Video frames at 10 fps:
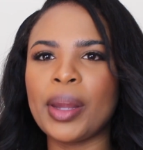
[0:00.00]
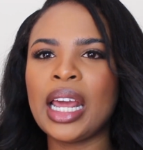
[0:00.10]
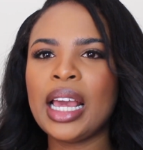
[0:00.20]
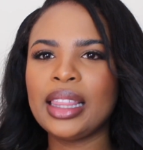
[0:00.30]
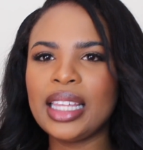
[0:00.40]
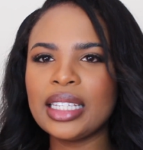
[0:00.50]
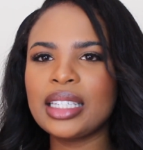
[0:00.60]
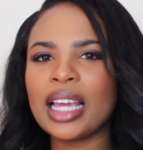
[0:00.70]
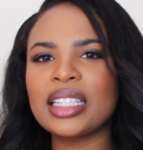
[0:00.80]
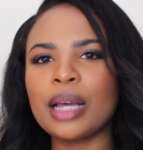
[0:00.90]
but these
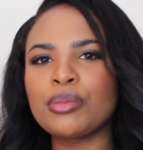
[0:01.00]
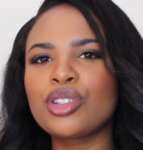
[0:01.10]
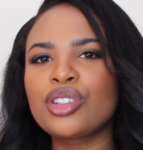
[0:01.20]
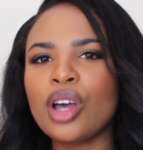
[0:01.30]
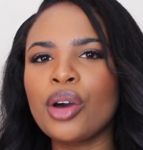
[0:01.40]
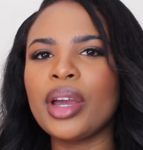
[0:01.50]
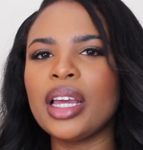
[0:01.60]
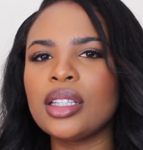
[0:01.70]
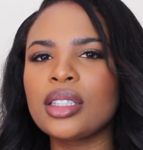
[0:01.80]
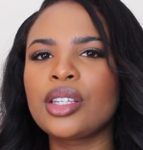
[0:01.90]
days I'm so
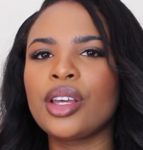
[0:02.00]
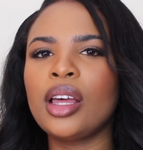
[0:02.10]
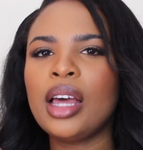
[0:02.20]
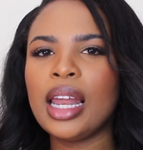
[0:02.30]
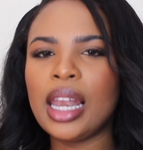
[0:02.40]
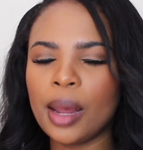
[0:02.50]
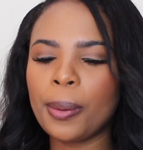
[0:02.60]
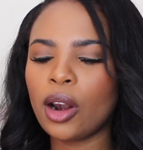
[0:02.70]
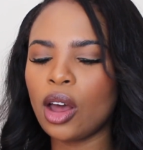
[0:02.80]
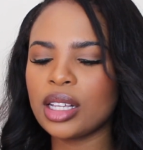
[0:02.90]
into
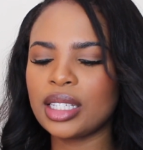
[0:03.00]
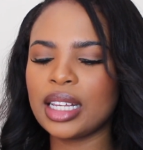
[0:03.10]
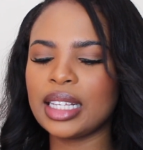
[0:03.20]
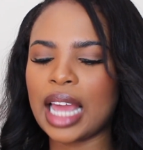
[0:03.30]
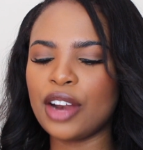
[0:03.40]
lip glosses,